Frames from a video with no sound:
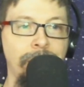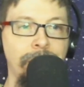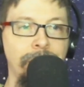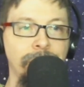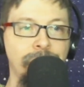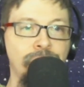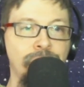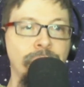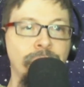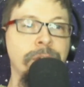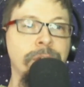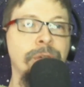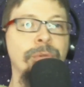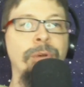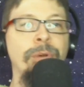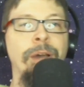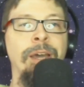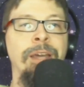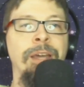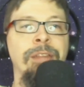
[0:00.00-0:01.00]
Jerry
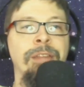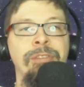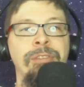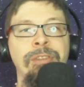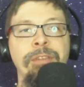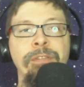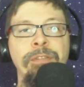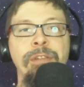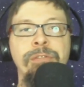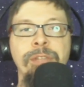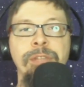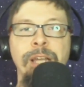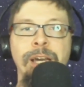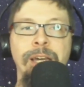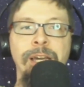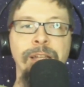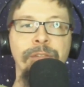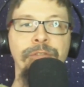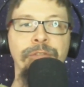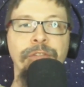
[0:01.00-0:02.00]
Ryan's 7 of
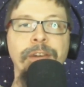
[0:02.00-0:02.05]
9